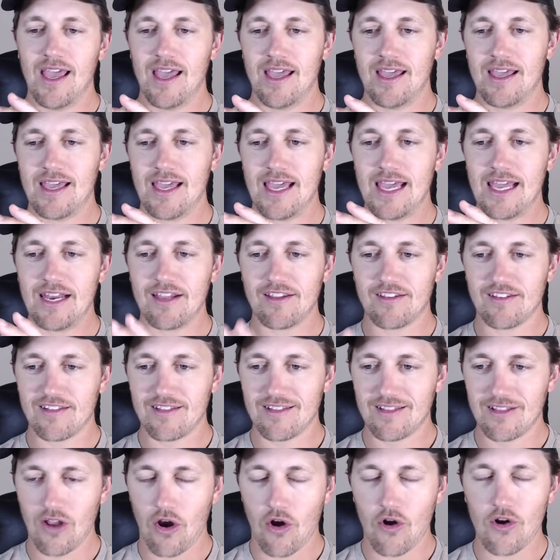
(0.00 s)

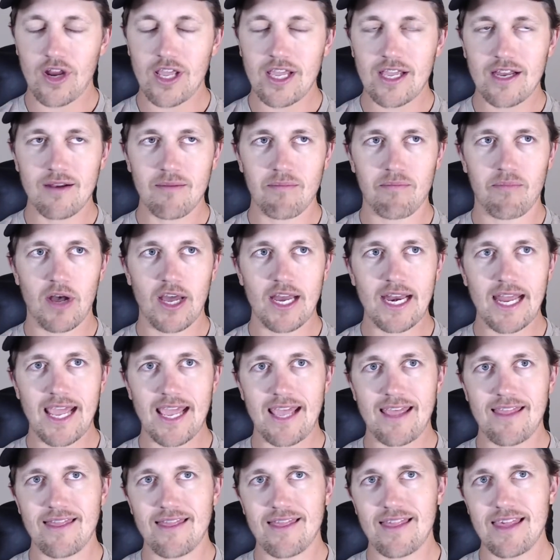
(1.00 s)
learning, but
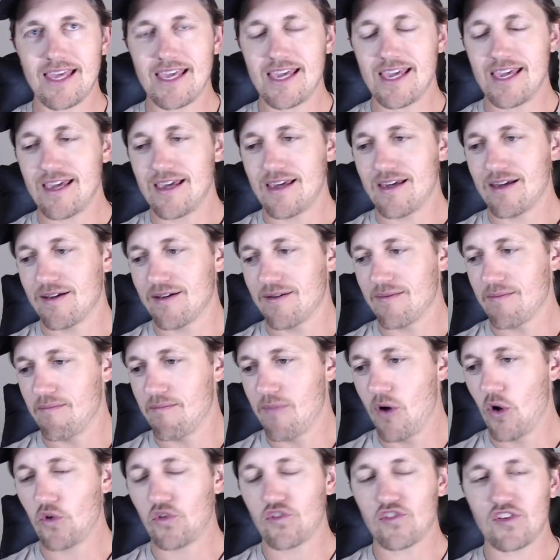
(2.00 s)
in the
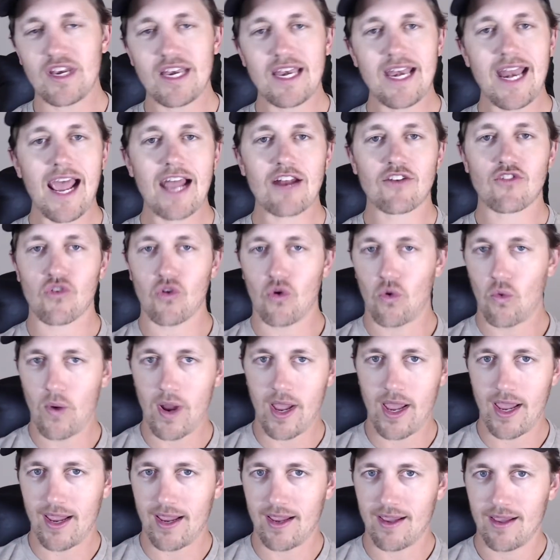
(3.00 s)
most natural
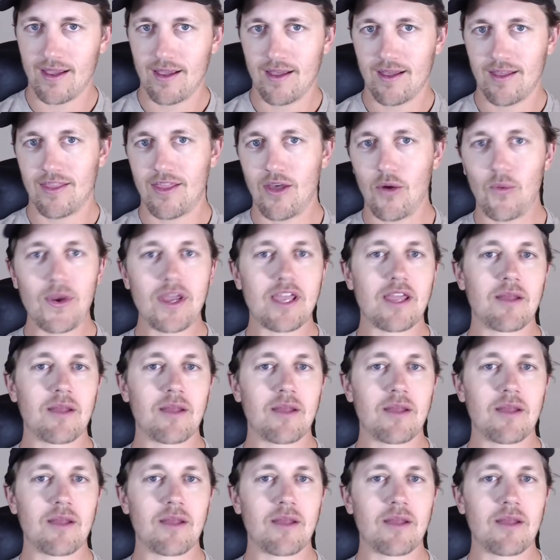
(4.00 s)
way that we can